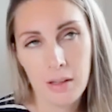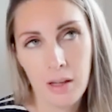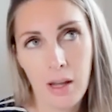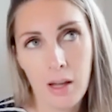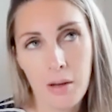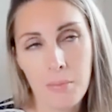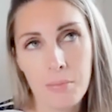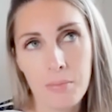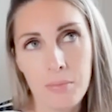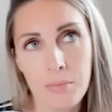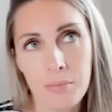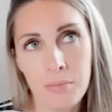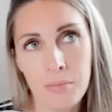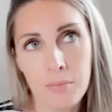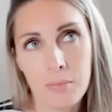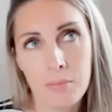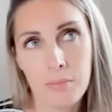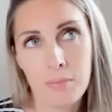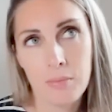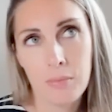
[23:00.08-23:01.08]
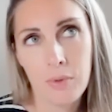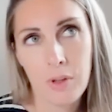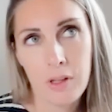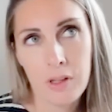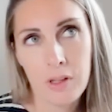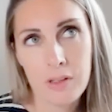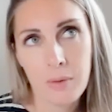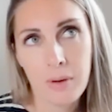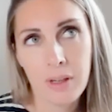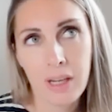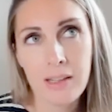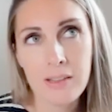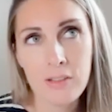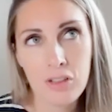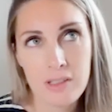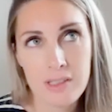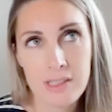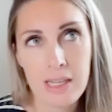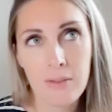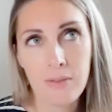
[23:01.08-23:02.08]
Um, so I guess
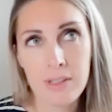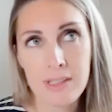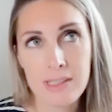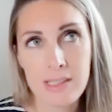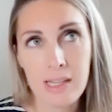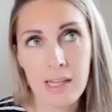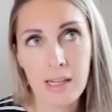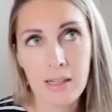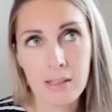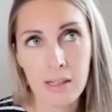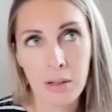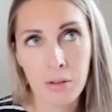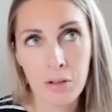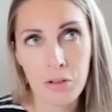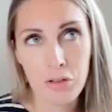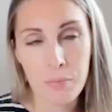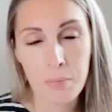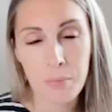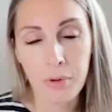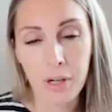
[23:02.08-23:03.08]
just even sitting down and just